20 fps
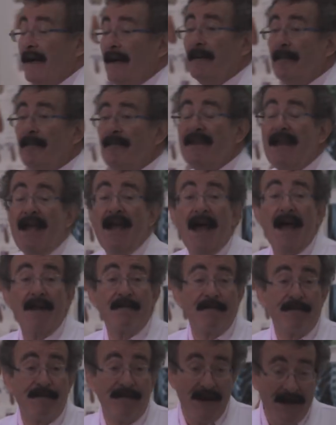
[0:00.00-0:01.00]
um,
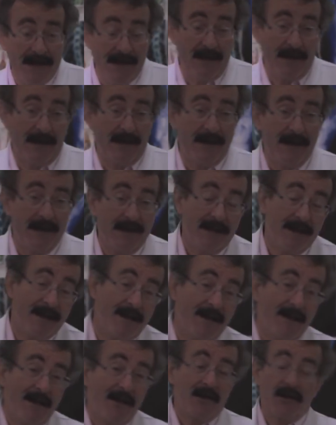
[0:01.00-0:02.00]
and finally,
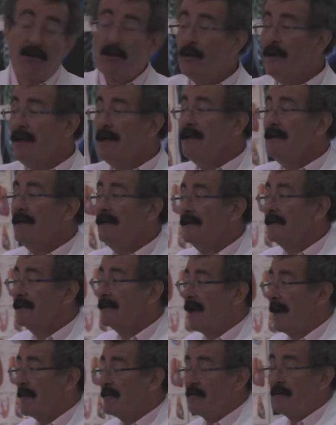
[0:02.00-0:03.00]
the Queen
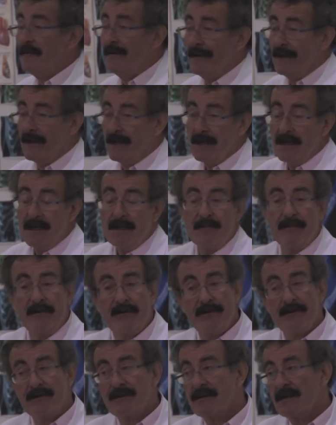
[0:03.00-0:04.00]
came to me
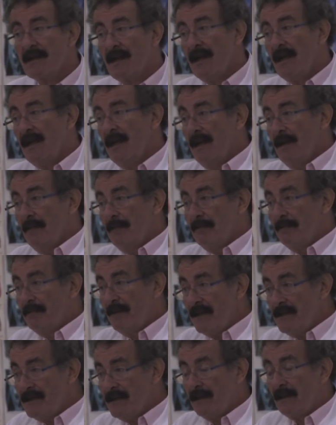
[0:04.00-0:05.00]
because
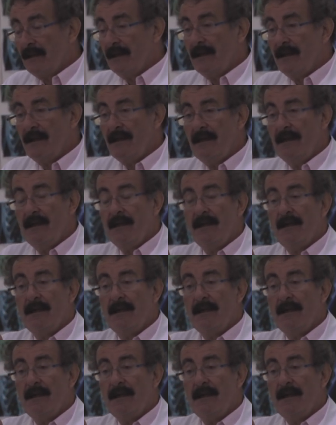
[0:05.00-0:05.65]
basically